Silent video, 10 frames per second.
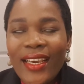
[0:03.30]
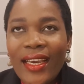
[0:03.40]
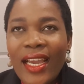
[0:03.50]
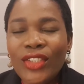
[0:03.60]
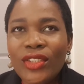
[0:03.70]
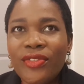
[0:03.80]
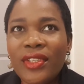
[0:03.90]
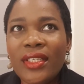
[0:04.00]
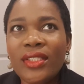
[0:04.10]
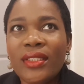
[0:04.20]
I just
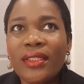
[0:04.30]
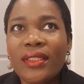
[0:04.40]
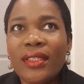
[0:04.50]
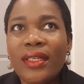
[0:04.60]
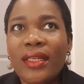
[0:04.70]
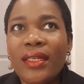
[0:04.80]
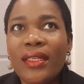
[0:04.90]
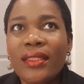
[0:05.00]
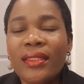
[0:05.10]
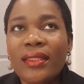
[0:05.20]
finished
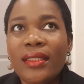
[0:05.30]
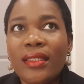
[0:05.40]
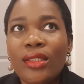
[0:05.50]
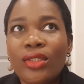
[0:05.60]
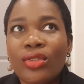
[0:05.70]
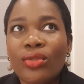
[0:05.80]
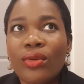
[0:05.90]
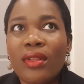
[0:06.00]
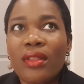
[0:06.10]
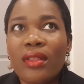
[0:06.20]
listening
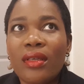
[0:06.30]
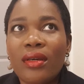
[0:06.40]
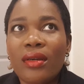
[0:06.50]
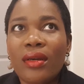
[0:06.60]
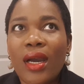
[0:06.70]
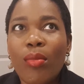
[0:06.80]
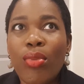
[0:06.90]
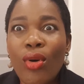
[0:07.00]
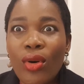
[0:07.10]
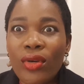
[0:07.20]
to the
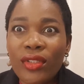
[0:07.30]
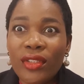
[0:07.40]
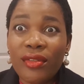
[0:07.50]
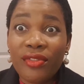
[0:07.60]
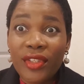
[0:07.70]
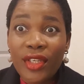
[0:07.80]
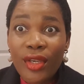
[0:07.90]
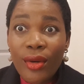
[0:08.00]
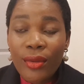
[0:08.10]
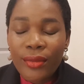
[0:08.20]
apology
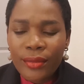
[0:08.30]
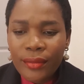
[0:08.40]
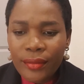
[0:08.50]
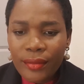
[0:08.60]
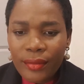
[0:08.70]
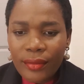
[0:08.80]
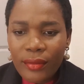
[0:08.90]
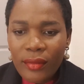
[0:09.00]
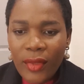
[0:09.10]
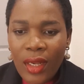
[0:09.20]
video
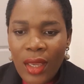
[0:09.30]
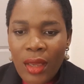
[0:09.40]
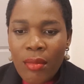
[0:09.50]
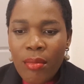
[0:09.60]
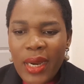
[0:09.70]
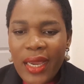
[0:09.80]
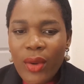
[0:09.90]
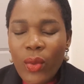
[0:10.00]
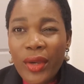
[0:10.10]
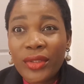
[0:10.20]
by
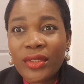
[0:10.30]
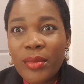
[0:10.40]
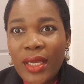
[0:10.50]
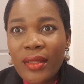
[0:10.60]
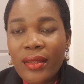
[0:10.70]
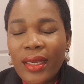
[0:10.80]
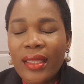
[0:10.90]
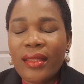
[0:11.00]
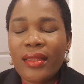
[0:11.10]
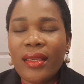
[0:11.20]
Will Smith. I
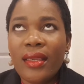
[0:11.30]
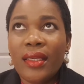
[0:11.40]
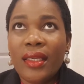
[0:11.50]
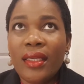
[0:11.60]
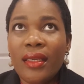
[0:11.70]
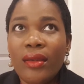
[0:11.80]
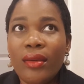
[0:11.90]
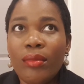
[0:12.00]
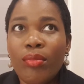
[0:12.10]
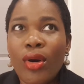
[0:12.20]
think
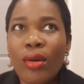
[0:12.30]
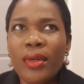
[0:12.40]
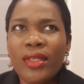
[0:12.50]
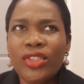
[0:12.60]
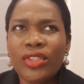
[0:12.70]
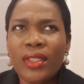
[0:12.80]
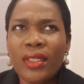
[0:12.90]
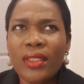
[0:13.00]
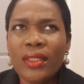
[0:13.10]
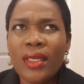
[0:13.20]
he published
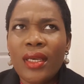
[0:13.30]
it